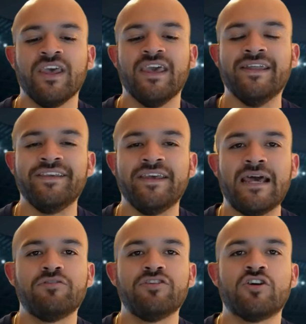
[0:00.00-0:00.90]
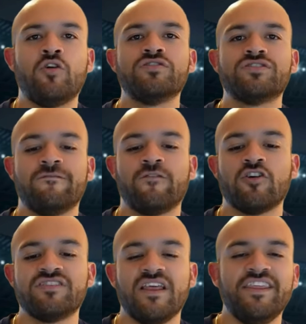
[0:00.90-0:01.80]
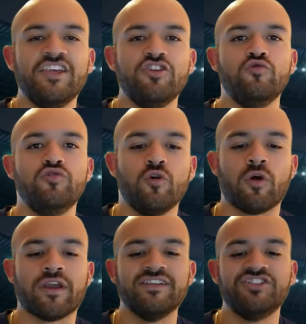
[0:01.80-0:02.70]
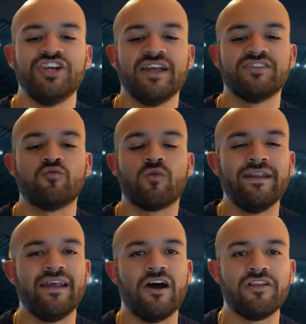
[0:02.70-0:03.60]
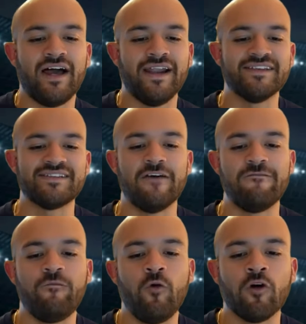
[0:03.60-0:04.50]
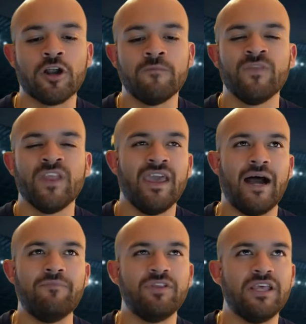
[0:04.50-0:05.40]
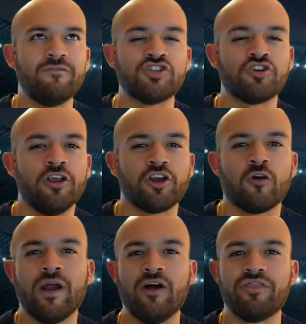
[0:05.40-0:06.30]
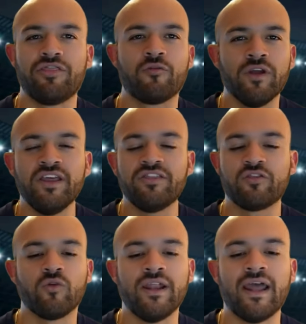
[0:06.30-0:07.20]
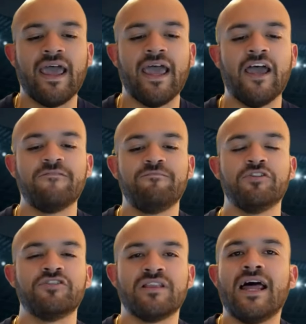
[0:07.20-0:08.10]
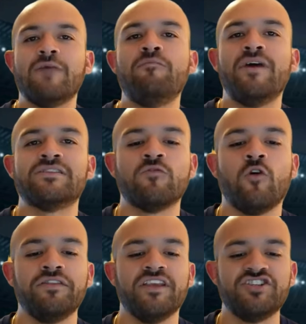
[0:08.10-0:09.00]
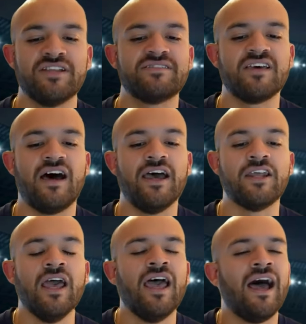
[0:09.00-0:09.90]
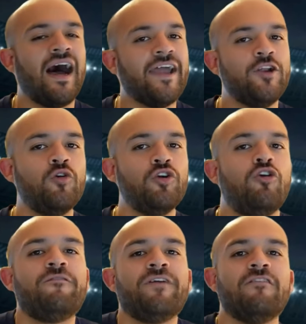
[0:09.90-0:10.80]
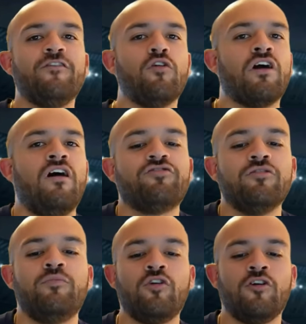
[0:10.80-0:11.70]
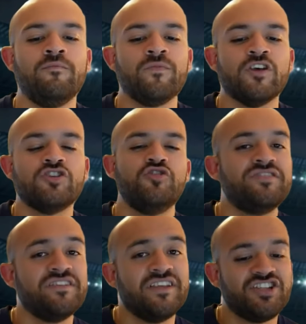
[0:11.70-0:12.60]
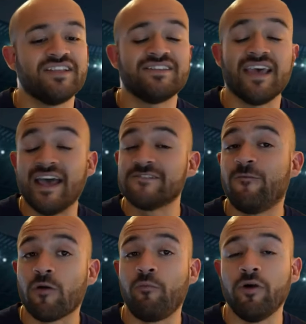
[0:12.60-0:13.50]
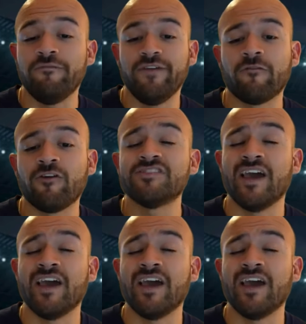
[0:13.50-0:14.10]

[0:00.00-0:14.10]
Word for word: Indianapolis Colts versus the New York Jets. Right now the line is at four. I believe it started like around three, three and a half, but there's a lot of momentum going the Jets side. I don't know if I feel comfortable choosing the Jets as four point favorites.